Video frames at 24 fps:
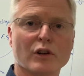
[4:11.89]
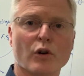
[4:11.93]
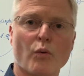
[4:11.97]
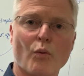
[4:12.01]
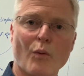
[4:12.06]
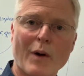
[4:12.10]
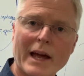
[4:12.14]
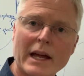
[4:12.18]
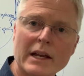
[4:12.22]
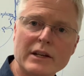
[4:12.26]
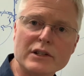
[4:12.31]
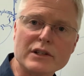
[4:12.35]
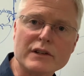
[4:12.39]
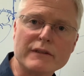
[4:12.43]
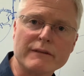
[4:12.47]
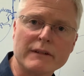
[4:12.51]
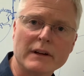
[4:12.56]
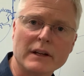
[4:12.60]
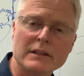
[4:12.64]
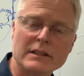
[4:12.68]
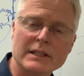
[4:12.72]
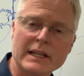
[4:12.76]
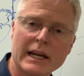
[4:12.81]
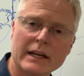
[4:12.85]
a wedge
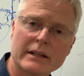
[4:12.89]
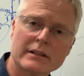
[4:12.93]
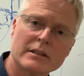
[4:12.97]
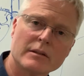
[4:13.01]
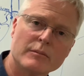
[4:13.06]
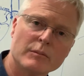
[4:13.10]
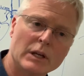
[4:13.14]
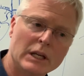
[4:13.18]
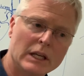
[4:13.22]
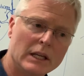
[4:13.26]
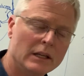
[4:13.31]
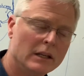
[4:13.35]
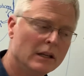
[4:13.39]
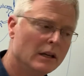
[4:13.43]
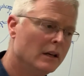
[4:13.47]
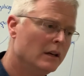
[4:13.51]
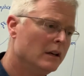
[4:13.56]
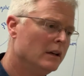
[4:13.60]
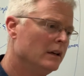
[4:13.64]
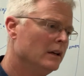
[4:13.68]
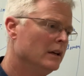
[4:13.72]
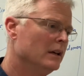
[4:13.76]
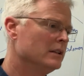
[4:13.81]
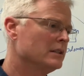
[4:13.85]
fundectomy.
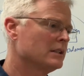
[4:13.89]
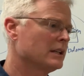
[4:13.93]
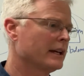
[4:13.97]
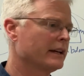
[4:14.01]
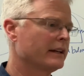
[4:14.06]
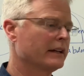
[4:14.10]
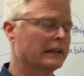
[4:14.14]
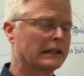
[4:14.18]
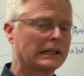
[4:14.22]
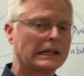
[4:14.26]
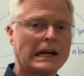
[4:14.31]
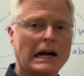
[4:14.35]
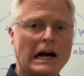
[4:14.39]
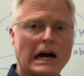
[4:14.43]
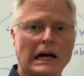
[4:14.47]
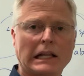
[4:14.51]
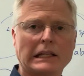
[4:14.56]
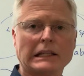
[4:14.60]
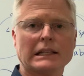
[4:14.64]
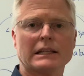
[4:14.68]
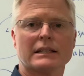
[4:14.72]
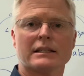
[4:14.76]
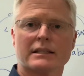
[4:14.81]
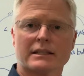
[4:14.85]
It's like a
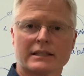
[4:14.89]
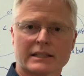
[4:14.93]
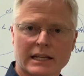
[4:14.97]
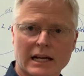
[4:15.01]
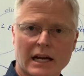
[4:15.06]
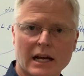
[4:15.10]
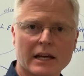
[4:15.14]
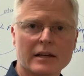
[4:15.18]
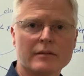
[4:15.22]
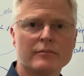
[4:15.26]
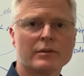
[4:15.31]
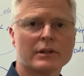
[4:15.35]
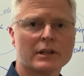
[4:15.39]
callus type